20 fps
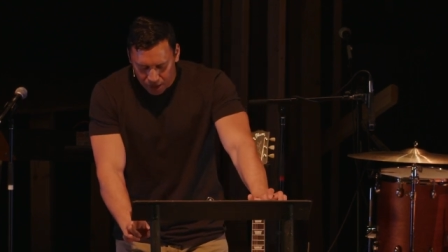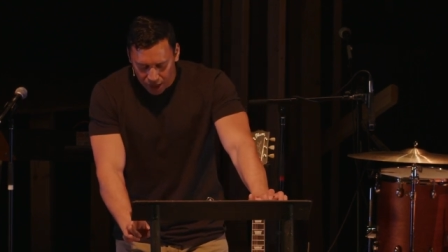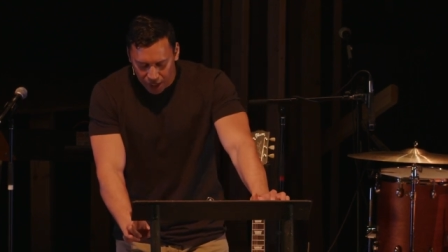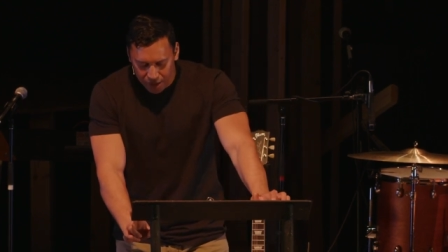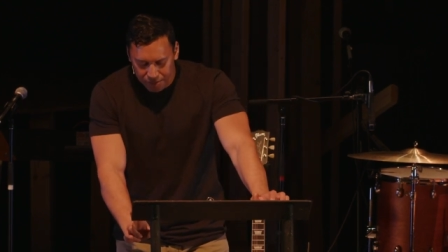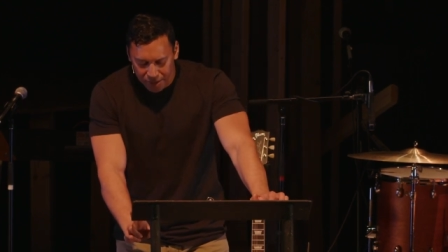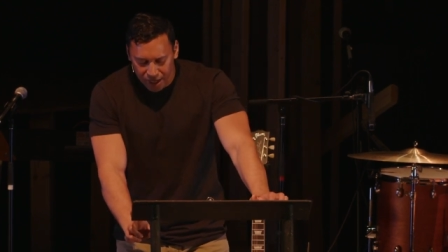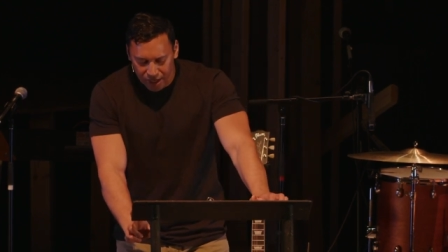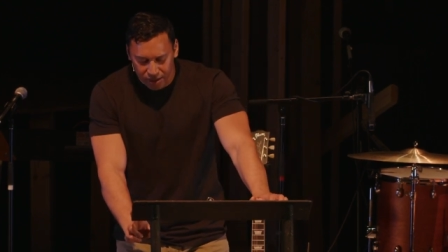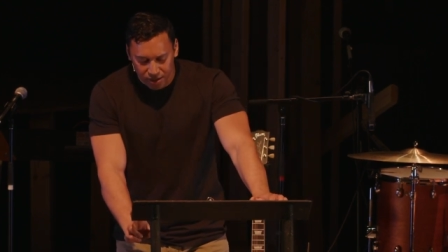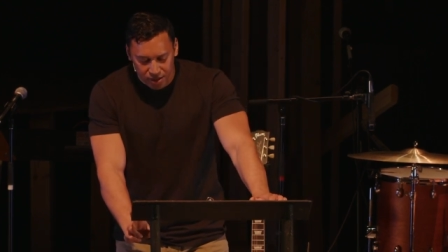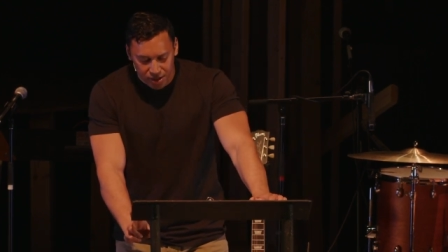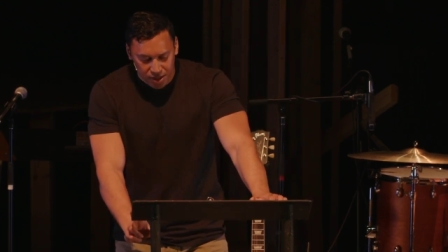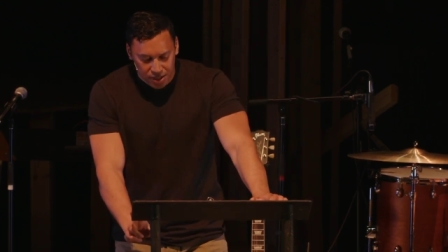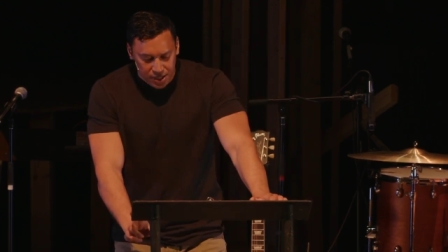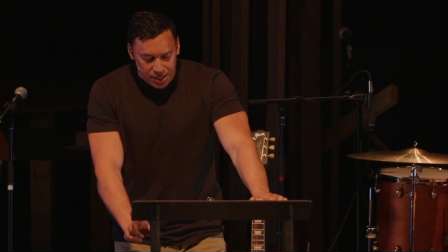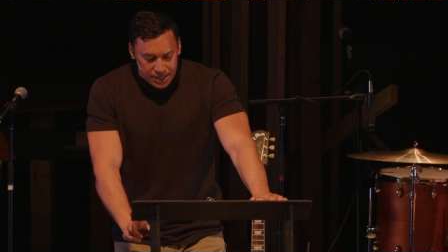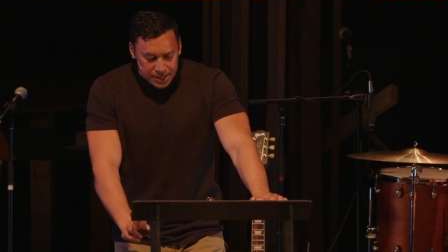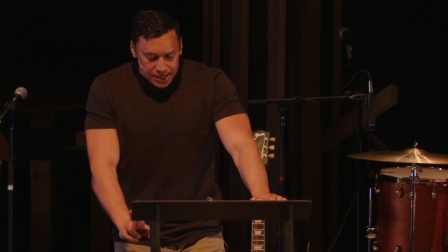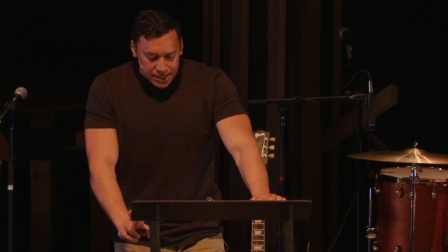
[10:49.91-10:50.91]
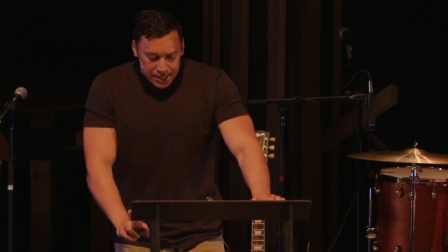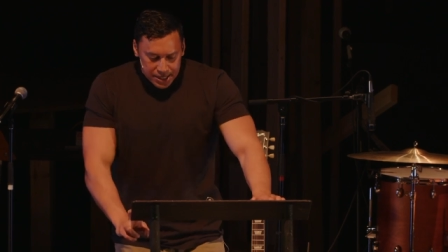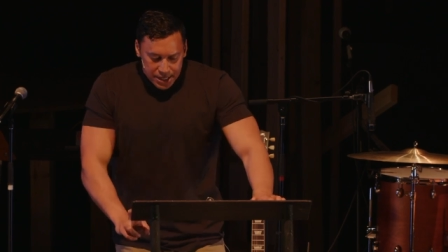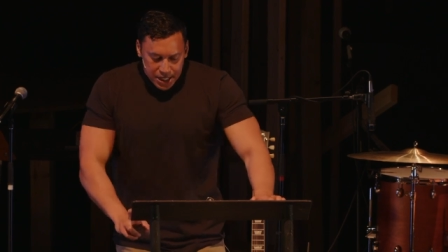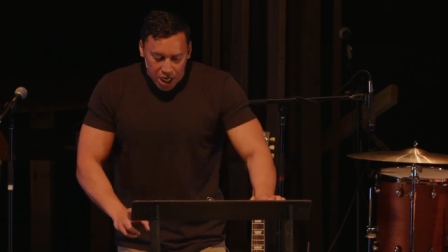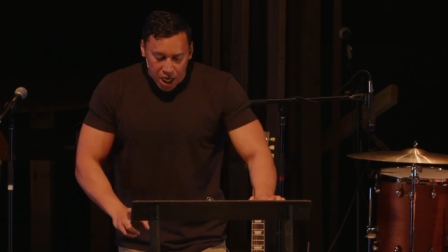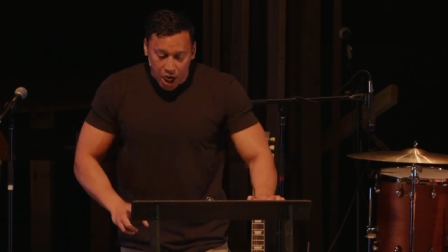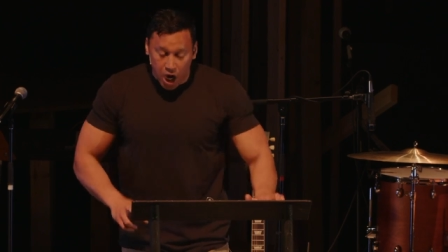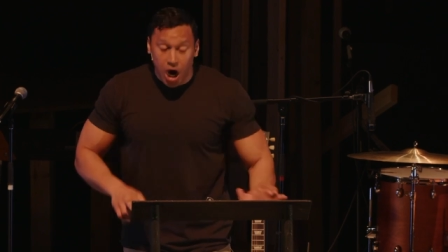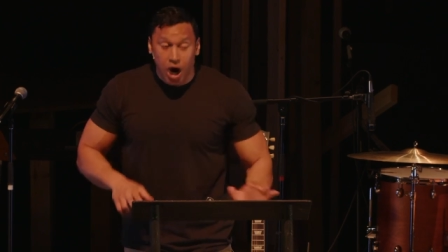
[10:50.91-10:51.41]
Amen.
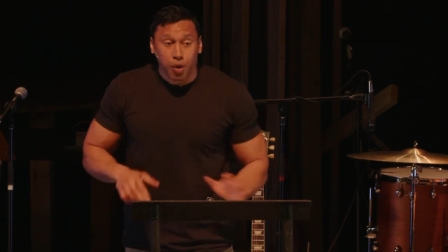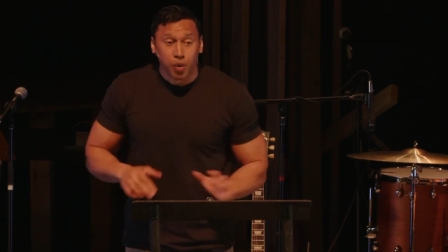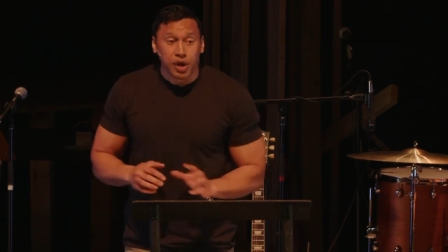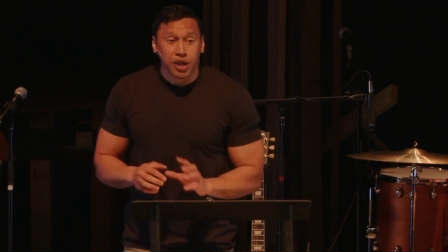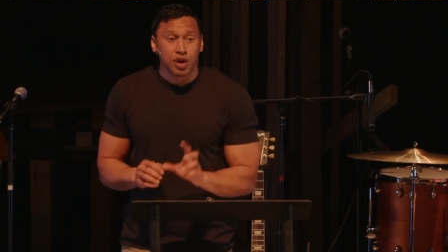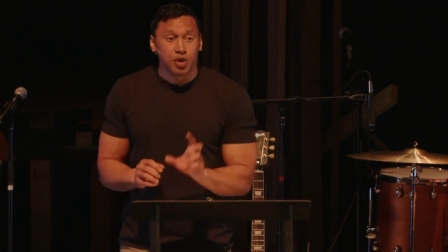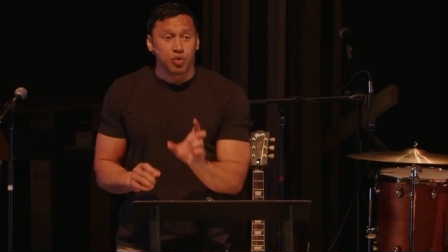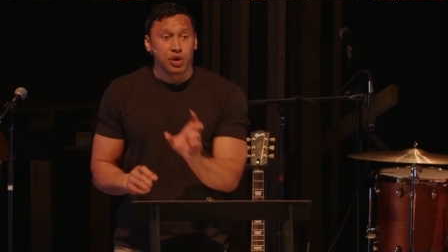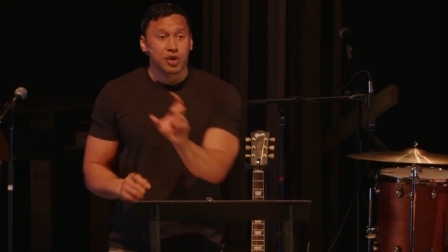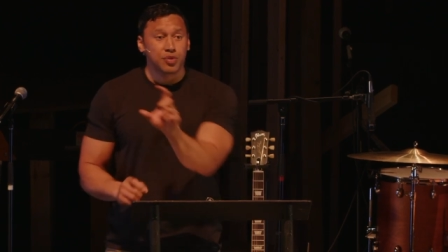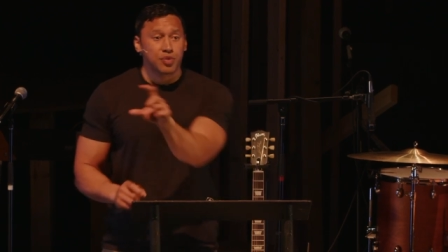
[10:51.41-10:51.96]
All right, we're going to